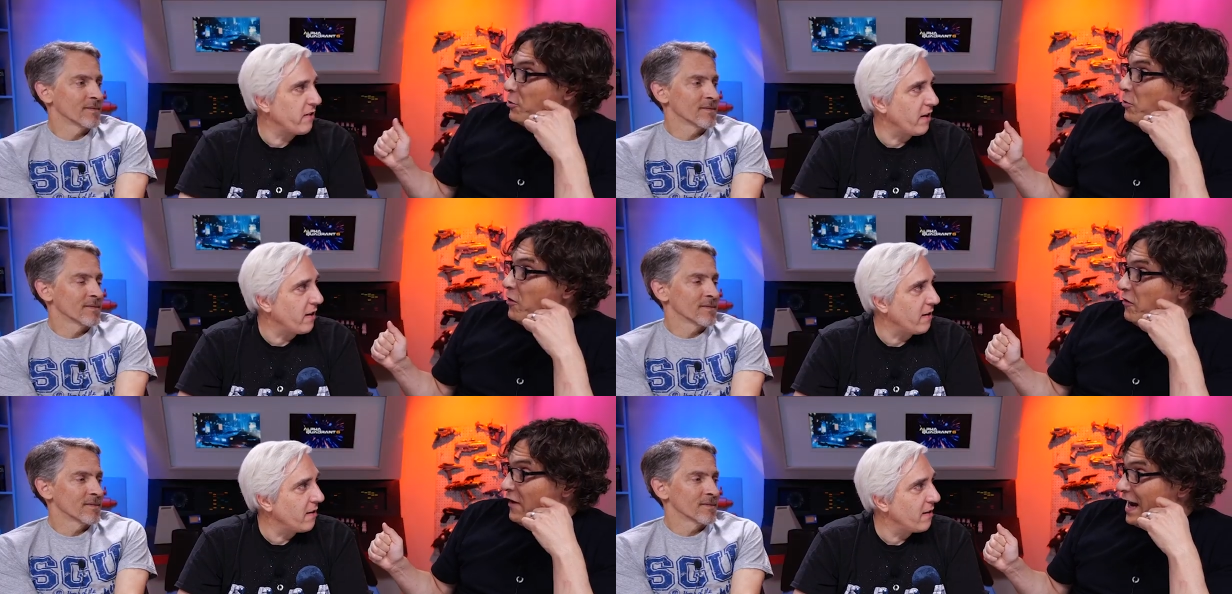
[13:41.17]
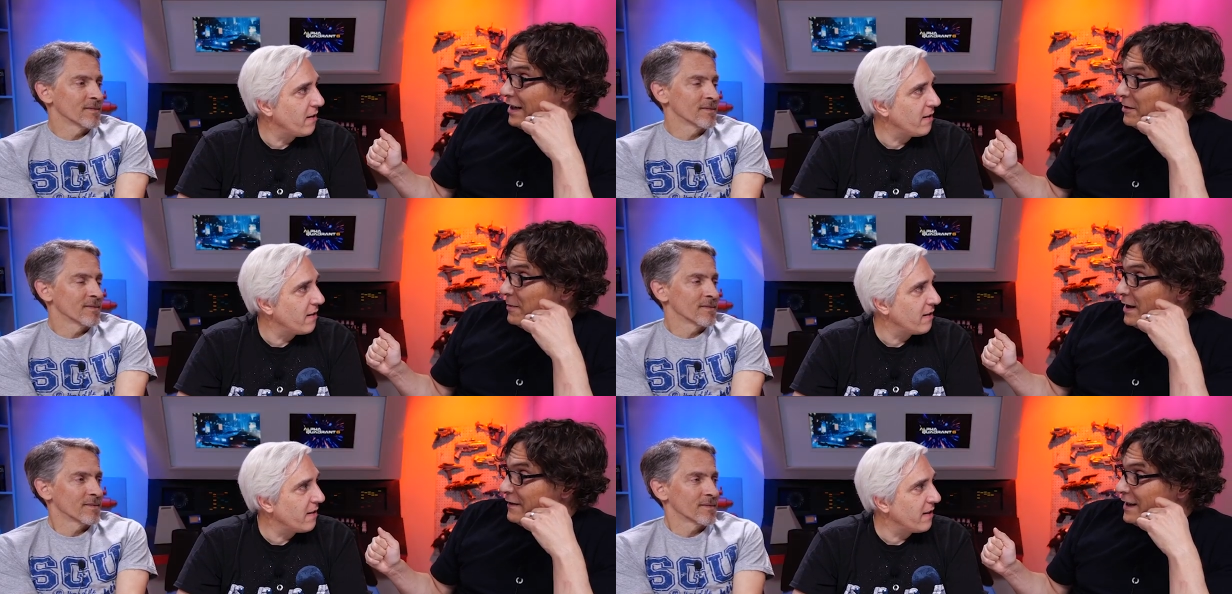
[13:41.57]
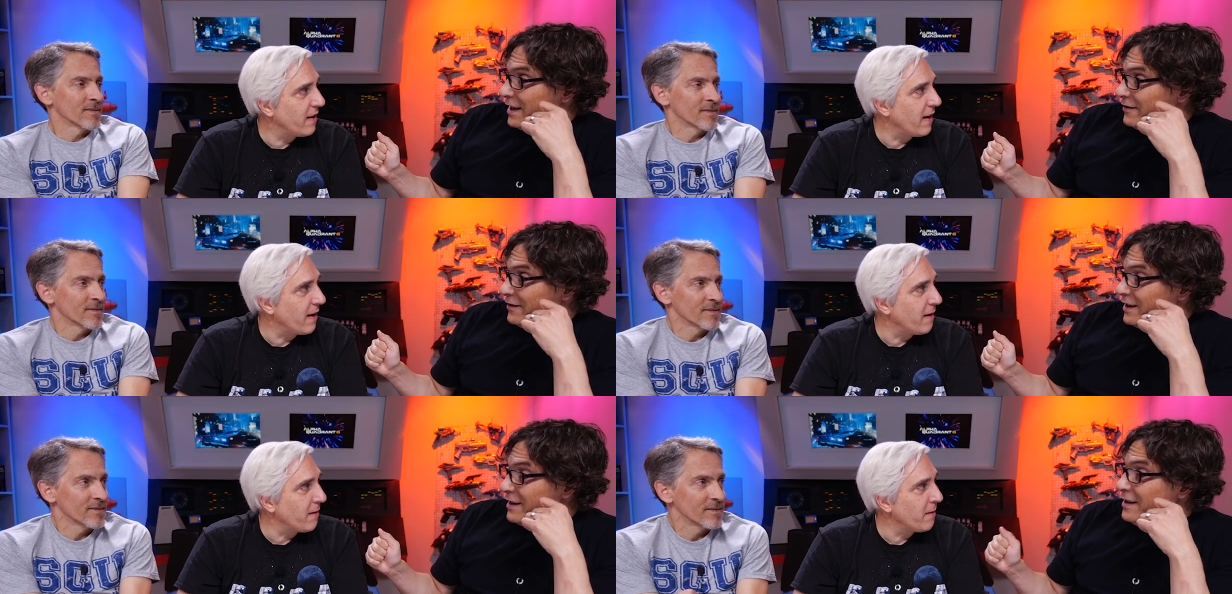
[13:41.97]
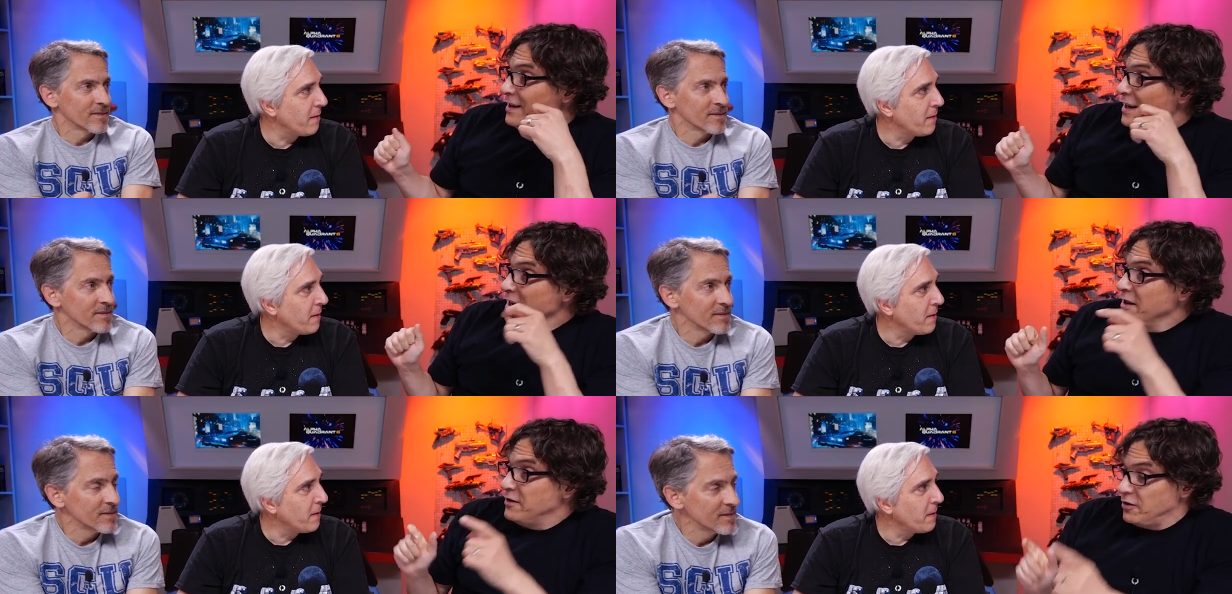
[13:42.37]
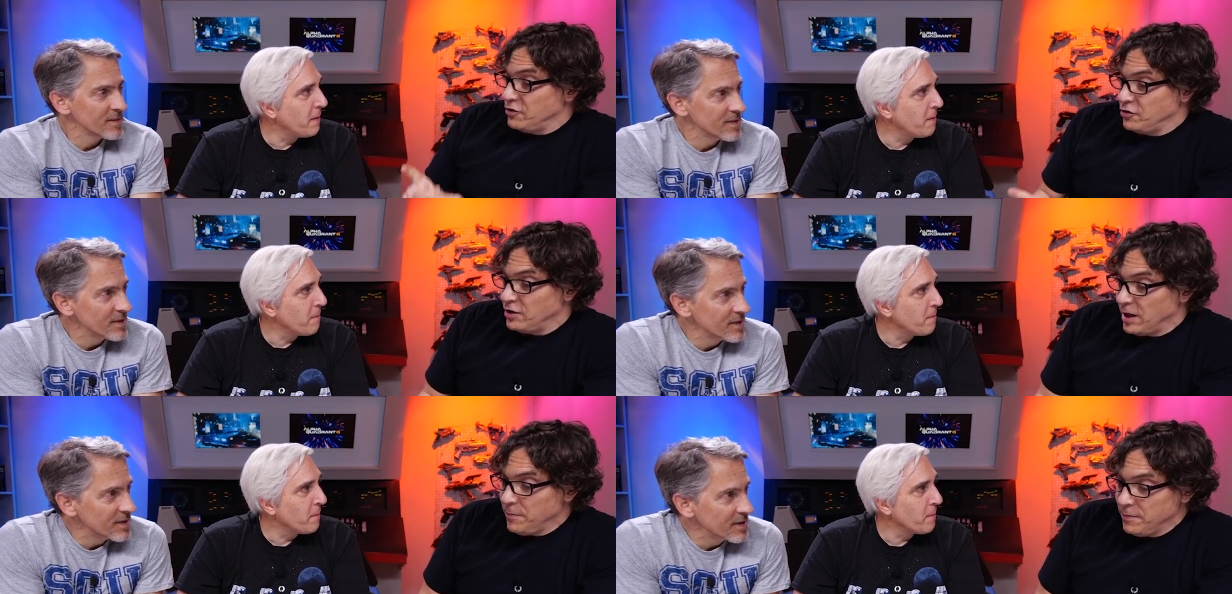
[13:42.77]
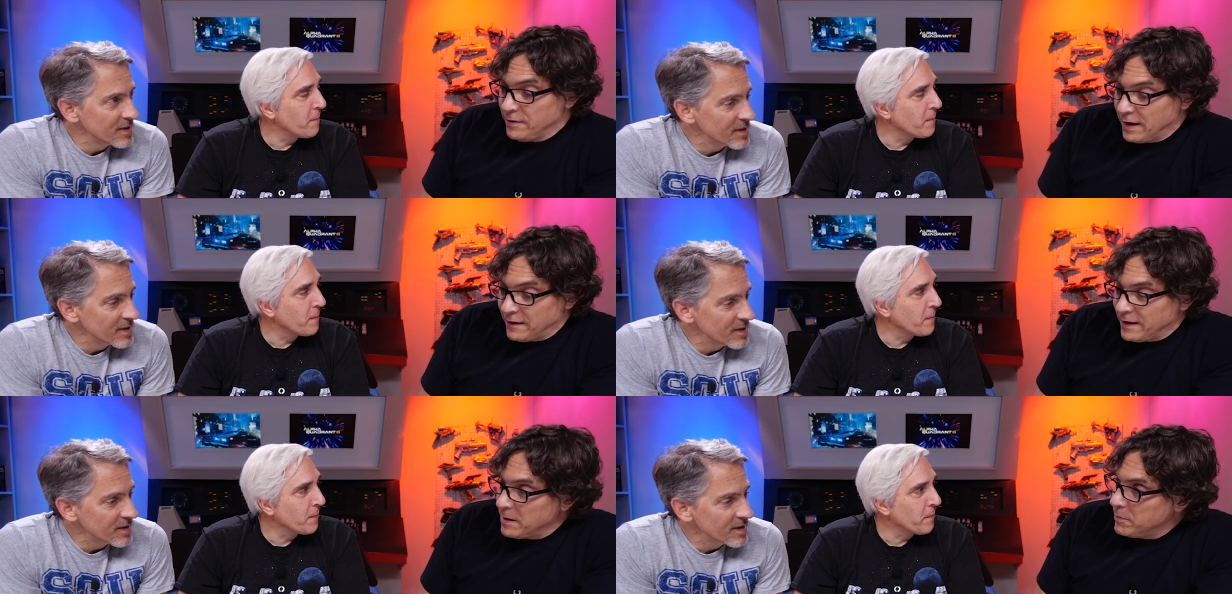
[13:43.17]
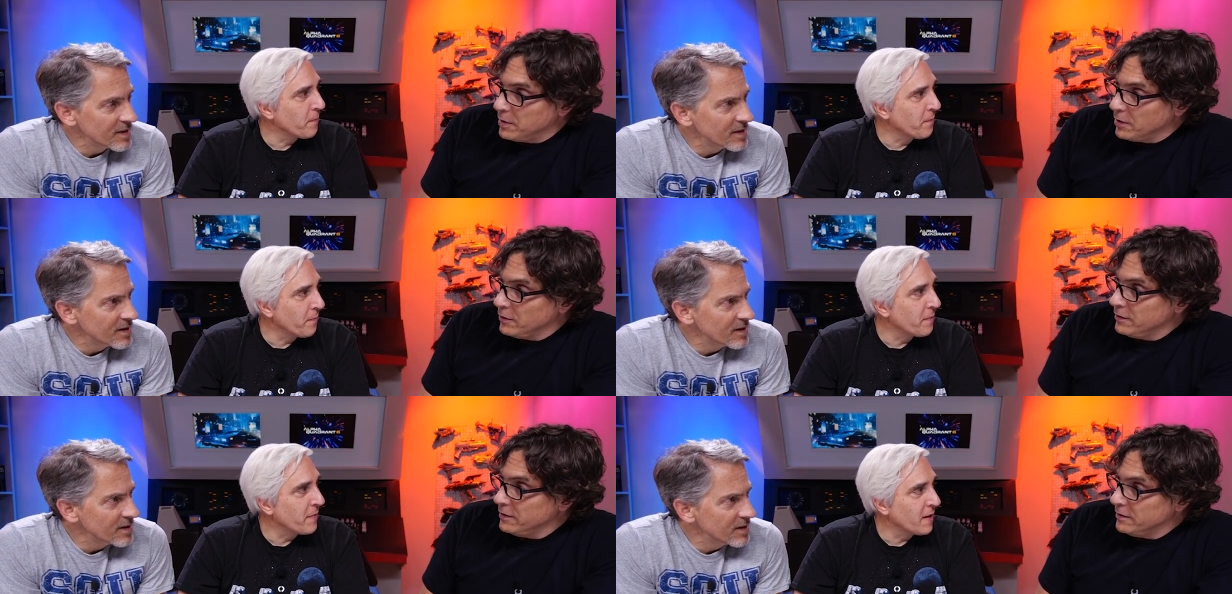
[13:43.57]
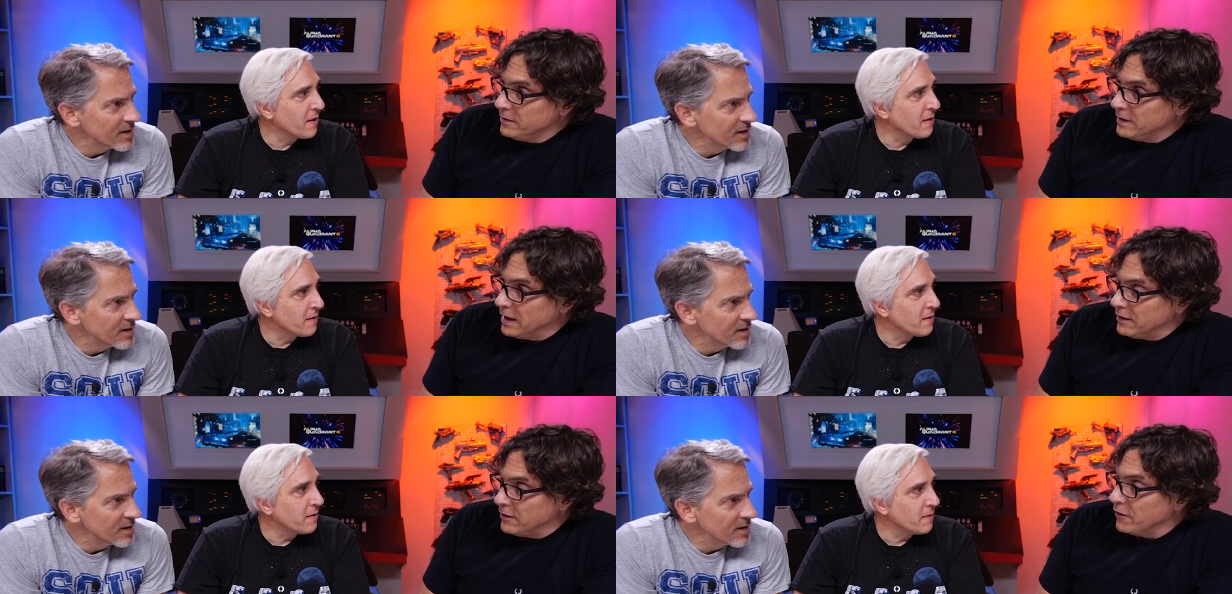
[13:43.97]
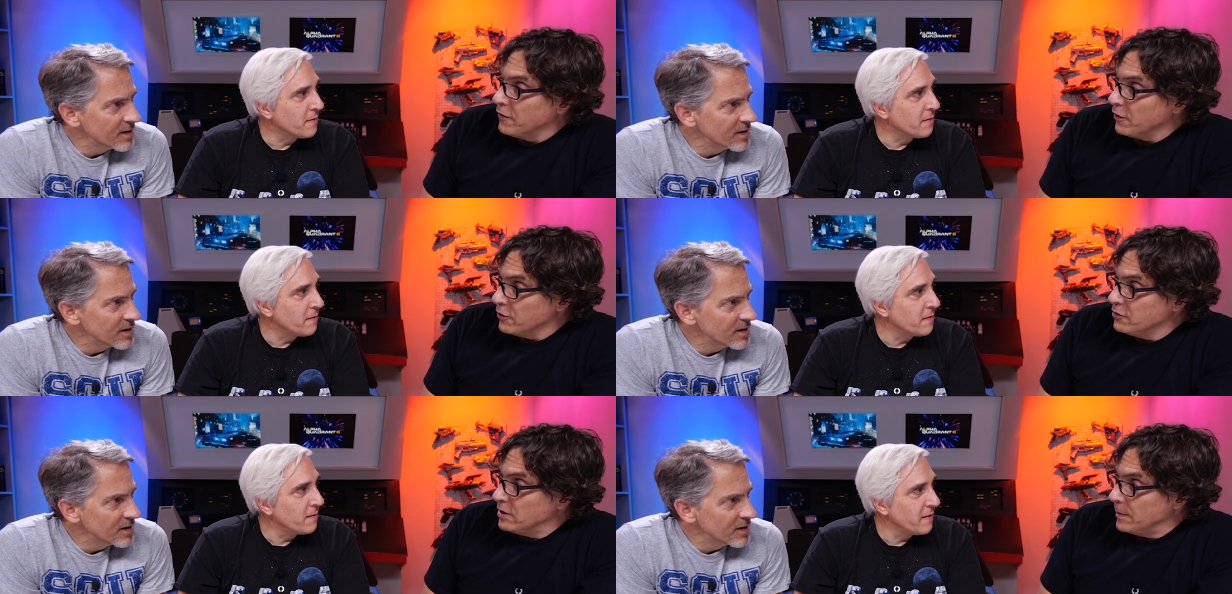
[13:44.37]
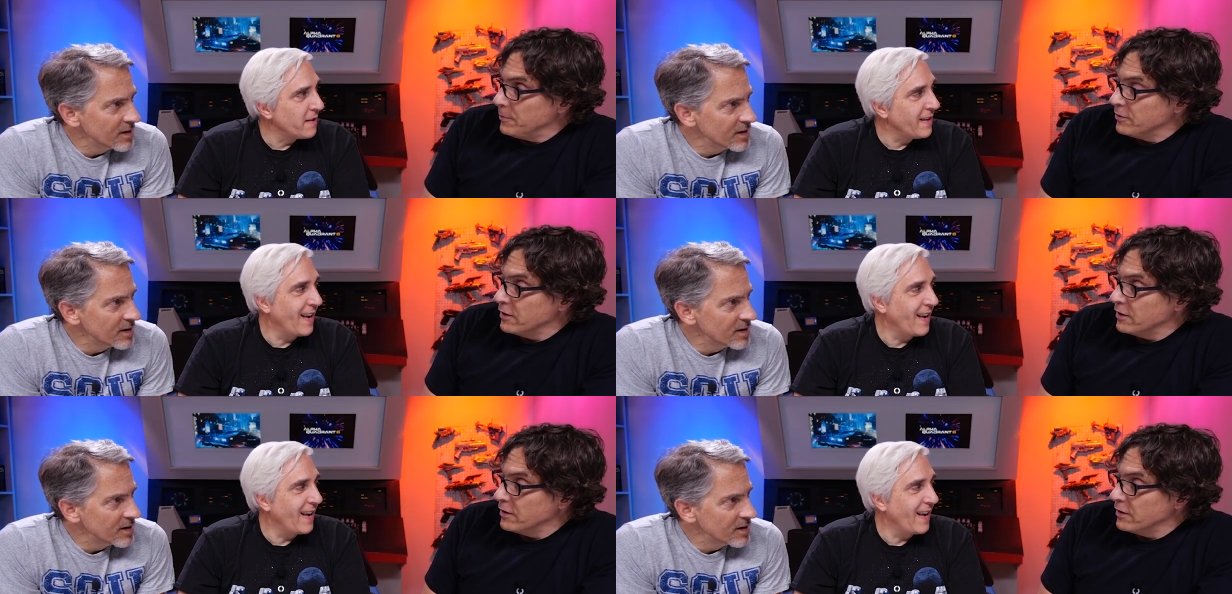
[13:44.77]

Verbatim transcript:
Speaker 1: a cool scene. fact about that yeah. scene? The ship that they built, that the first ship,